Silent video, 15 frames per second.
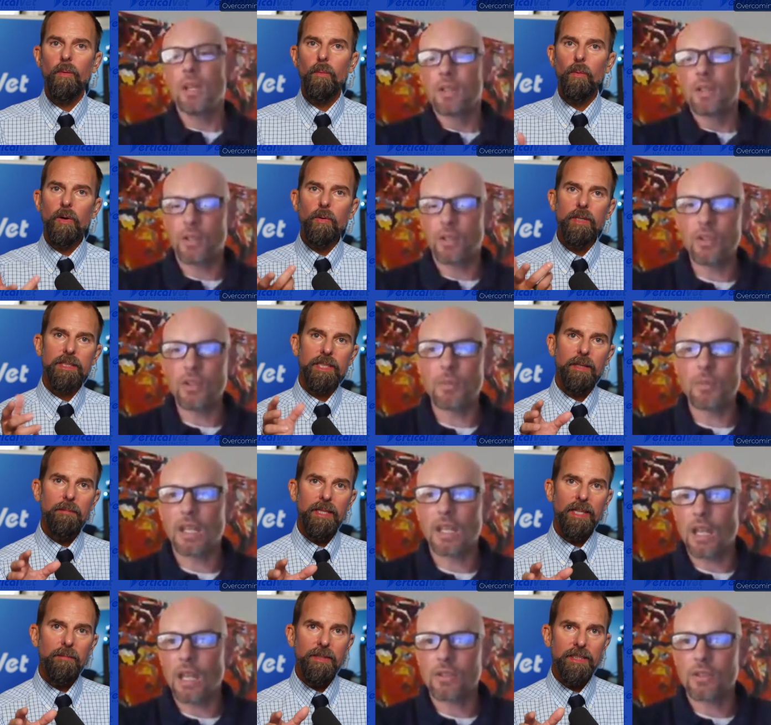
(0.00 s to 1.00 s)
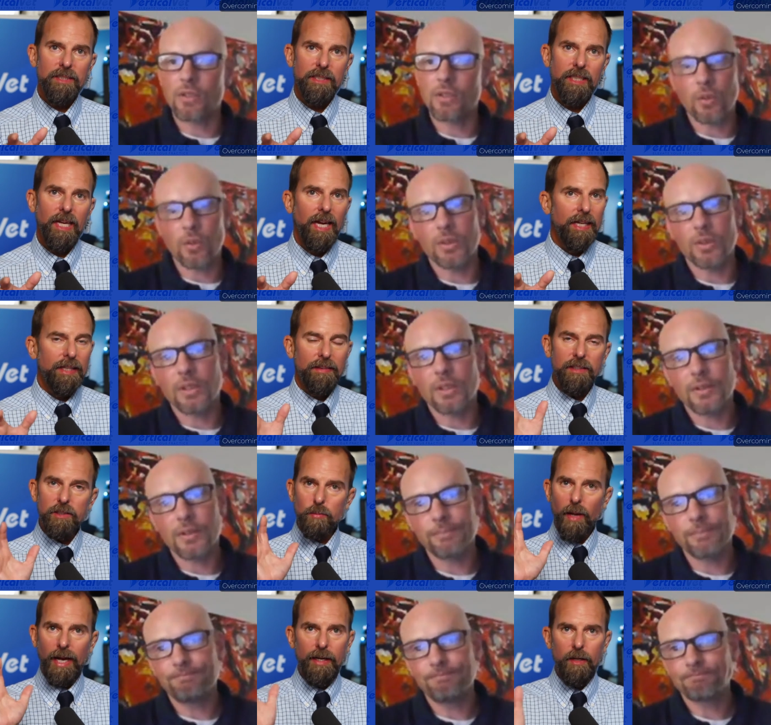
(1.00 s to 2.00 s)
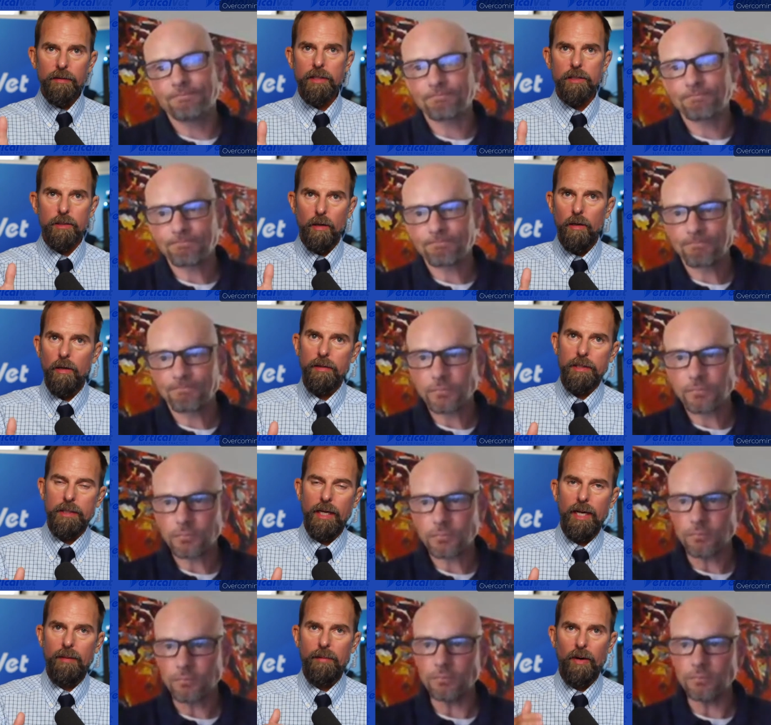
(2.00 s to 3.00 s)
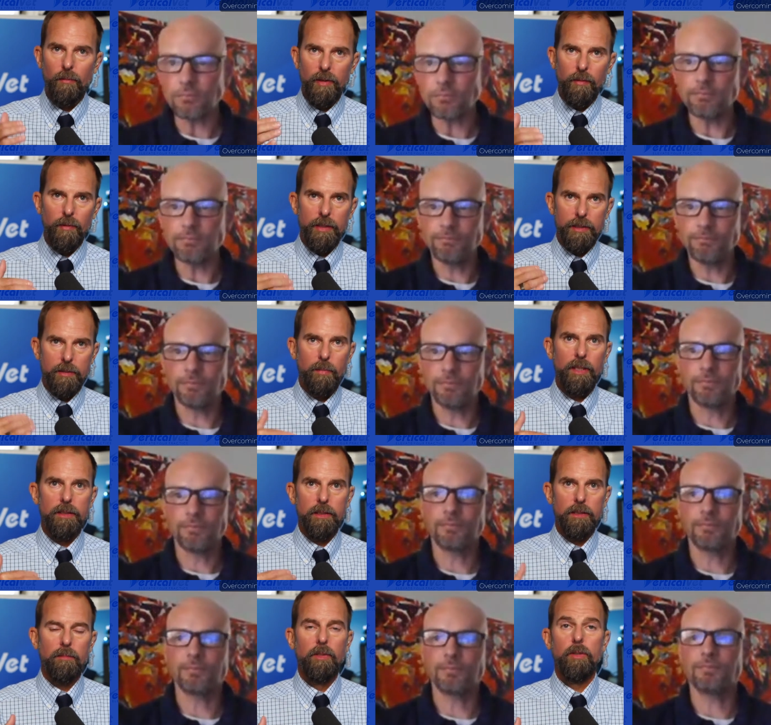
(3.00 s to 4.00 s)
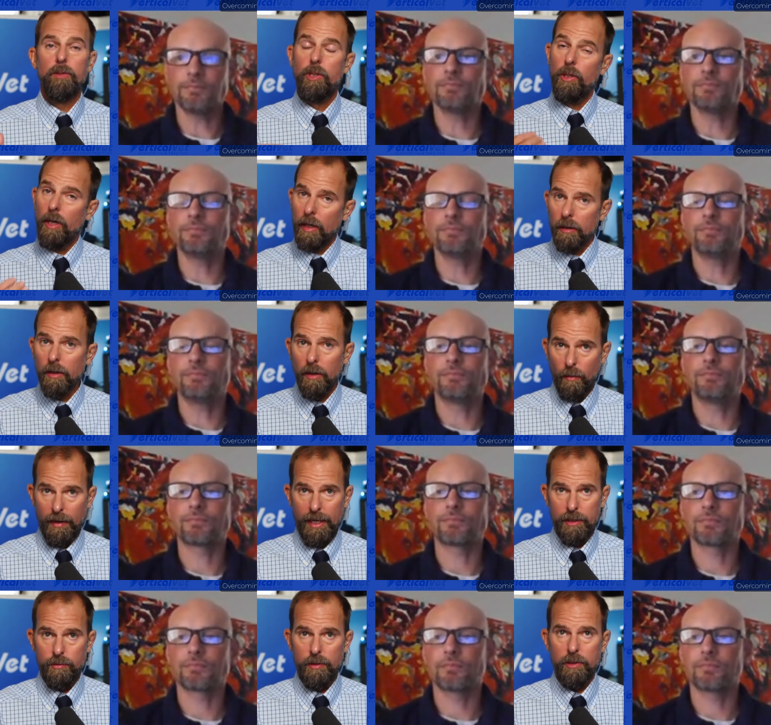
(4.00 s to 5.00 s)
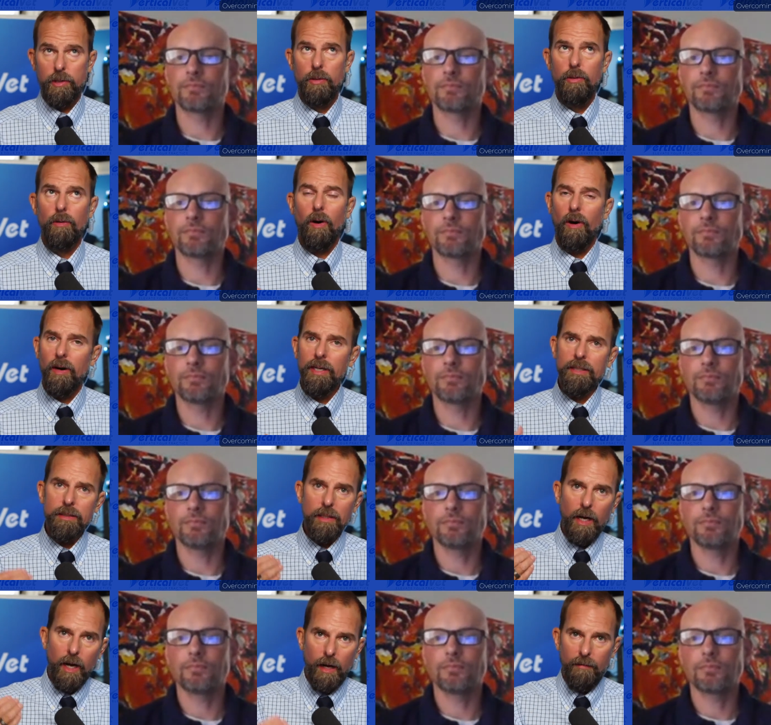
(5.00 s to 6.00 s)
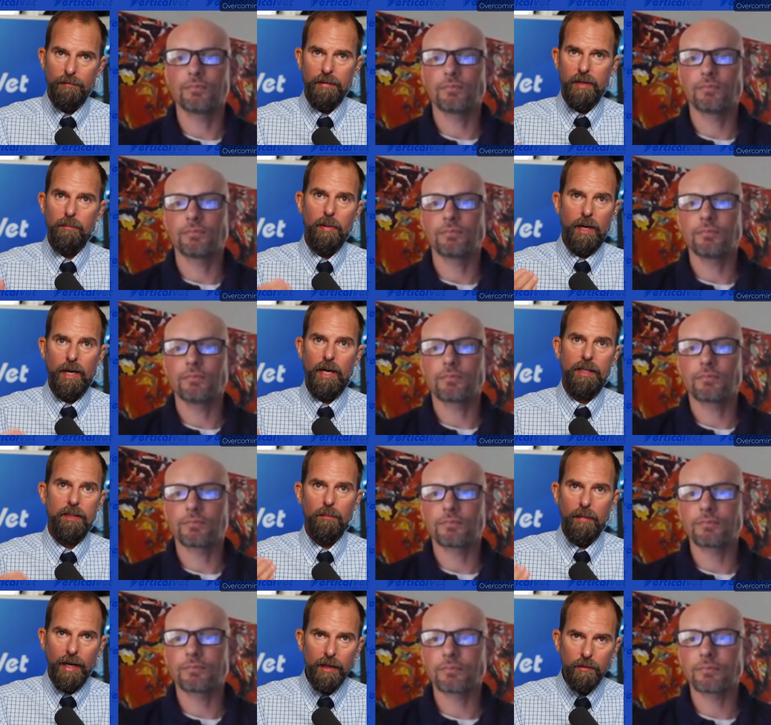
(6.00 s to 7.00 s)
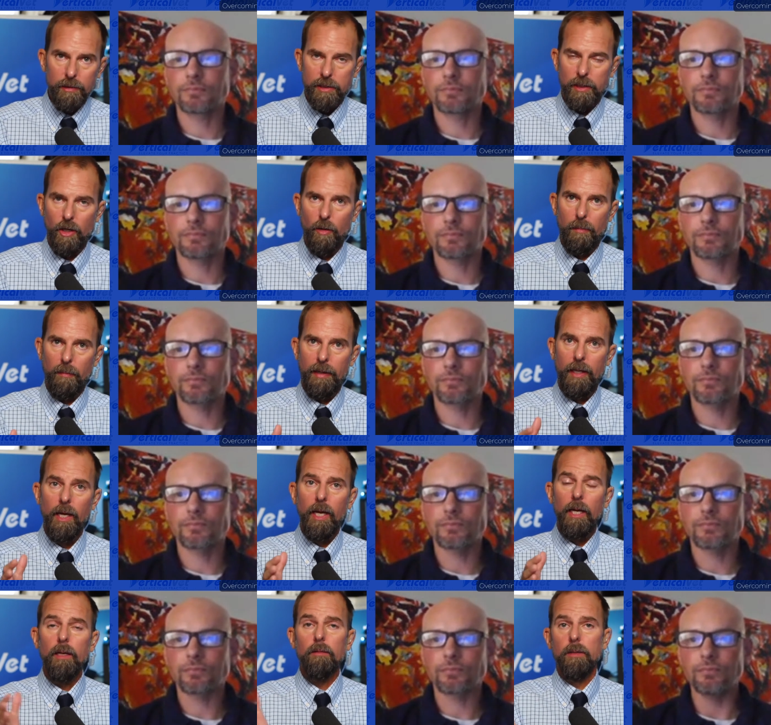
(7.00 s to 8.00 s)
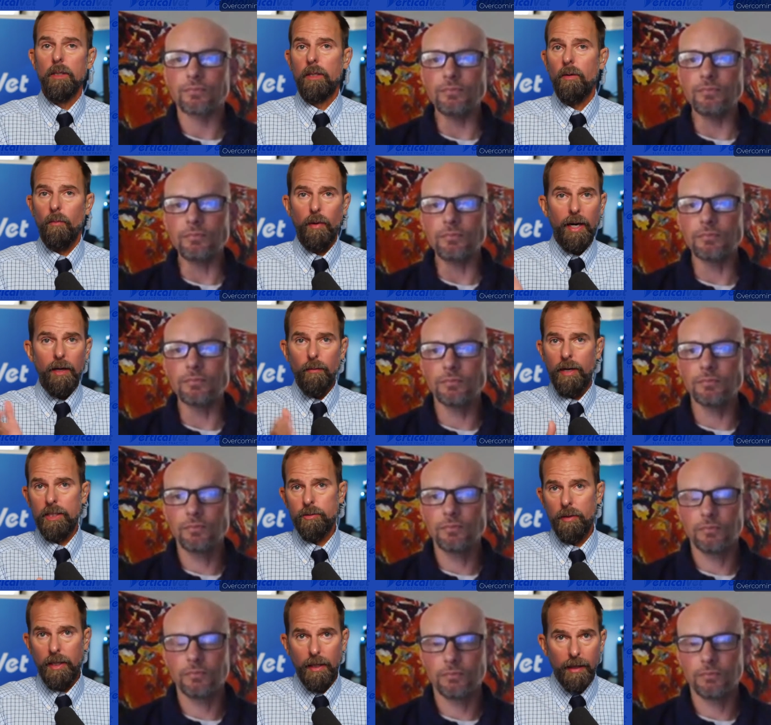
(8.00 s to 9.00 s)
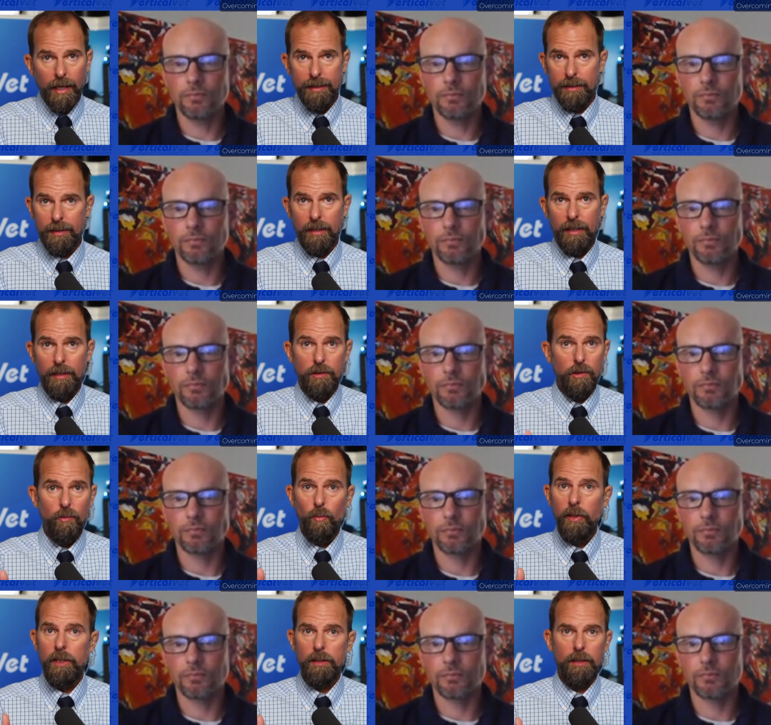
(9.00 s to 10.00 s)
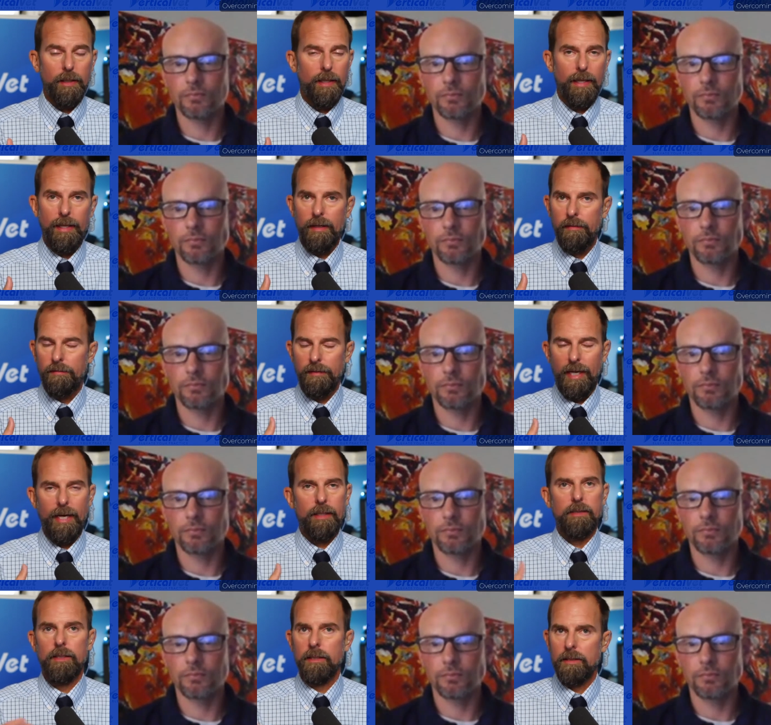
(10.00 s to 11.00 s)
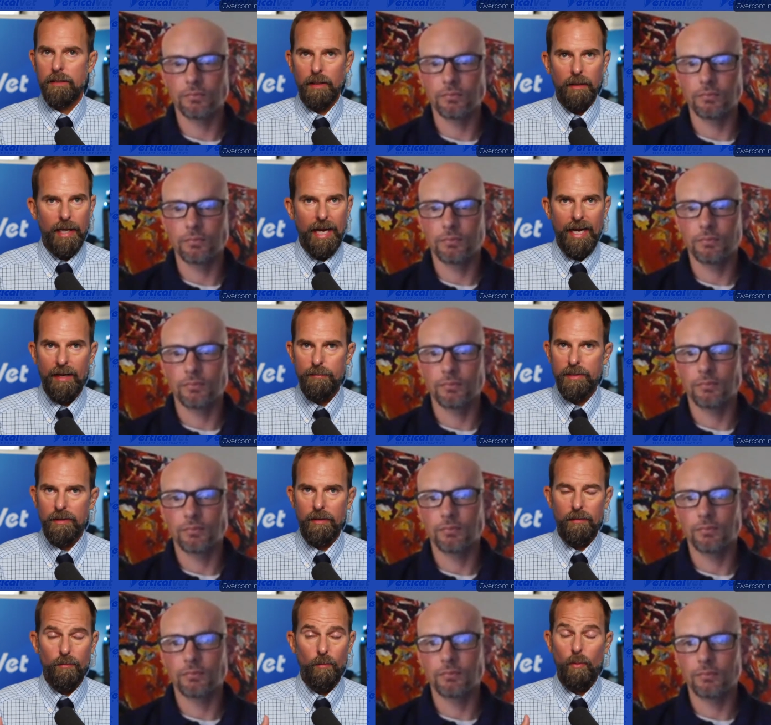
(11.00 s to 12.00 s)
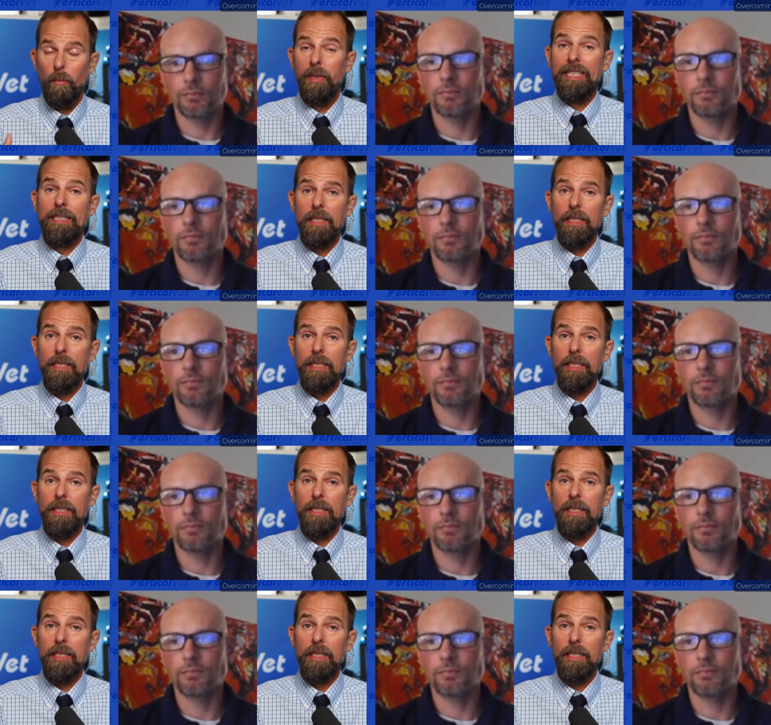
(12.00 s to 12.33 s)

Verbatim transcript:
Speaker 1: so well, those medications. Let me just, this, I hear this all the time, and I really want to speak to some of those younger graduates who aren't as confident behind the microscope. I mean, you know, look, when I graduated in nineteen ninety-two, we didn't have access to labs. And it, when we